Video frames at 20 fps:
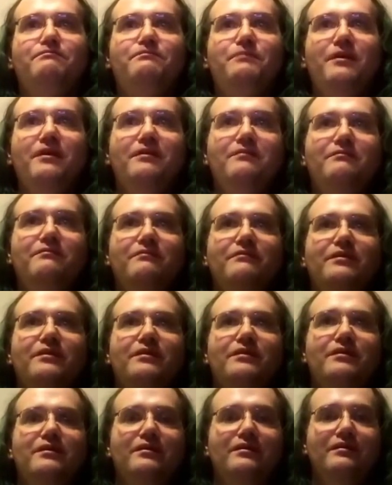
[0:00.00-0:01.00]
Boom.
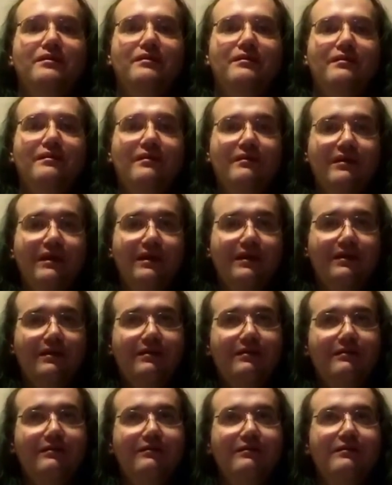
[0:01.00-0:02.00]
Okay.
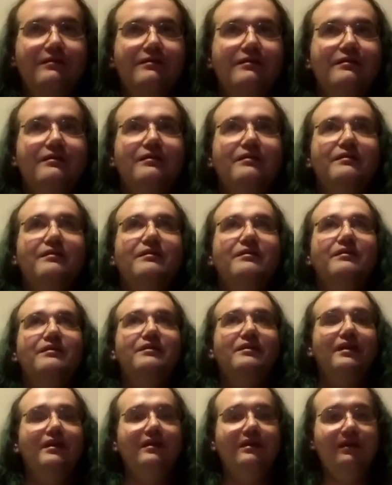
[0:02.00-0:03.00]

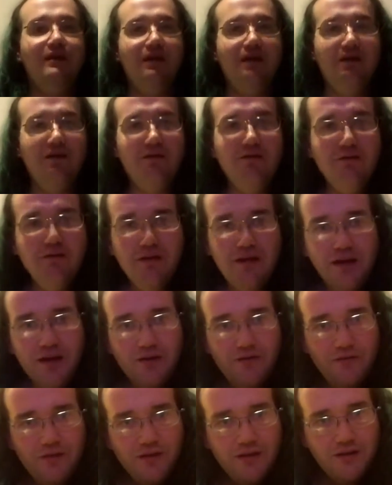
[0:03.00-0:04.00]
Thank you.
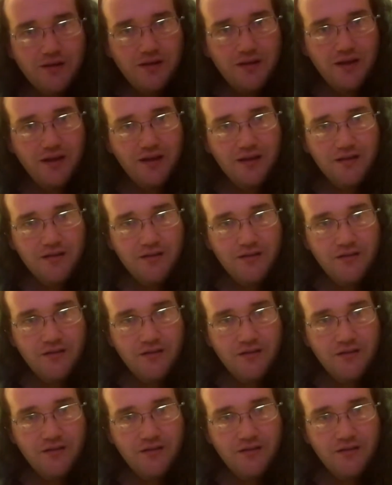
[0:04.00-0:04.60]
Have a good day.